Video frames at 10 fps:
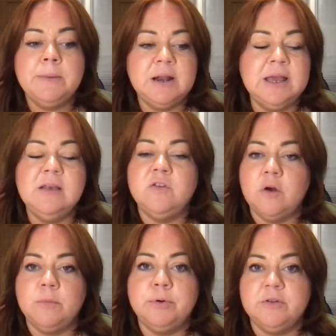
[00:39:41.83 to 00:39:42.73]
please
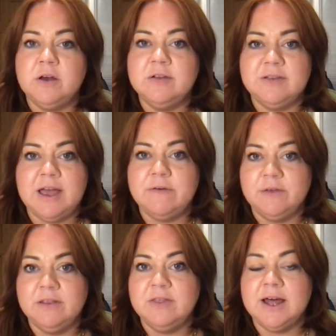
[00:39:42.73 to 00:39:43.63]
don't put our staff
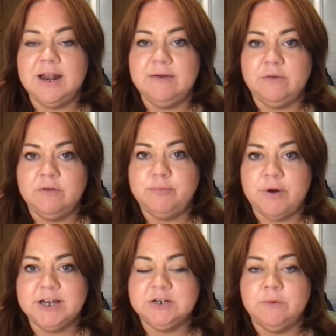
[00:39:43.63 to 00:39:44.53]
under that level of
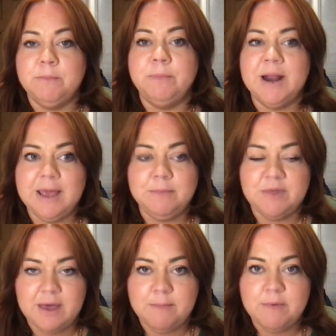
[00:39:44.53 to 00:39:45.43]
pressure and blame
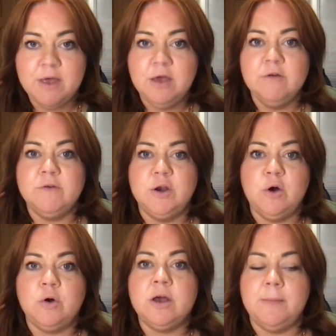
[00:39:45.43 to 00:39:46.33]
them for
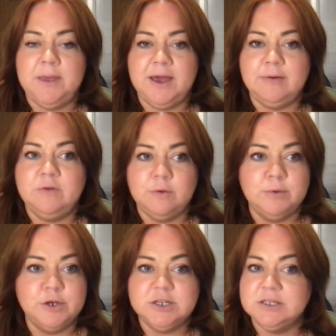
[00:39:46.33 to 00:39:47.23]
not coming out to
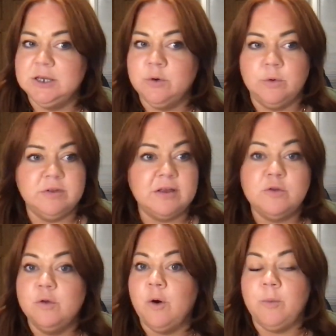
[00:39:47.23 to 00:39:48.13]
emergency calls.
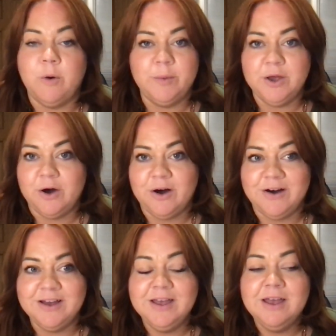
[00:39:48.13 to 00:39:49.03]
That's not what we
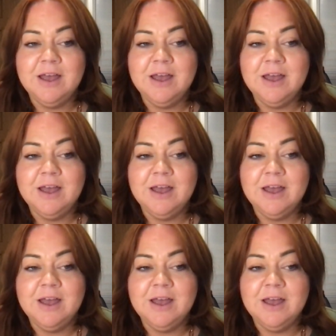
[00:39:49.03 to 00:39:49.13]
are.